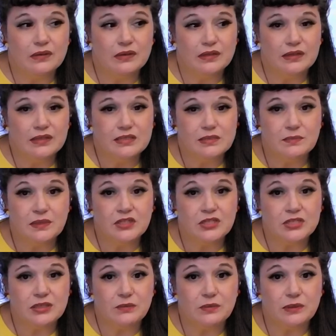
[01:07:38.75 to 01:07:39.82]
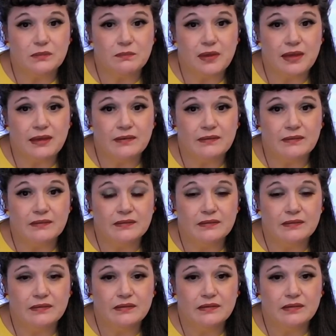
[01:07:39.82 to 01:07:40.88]
Especially with men.
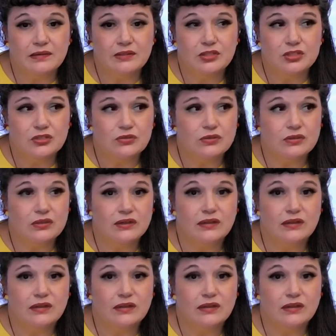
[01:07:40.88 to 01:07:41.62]
Sure,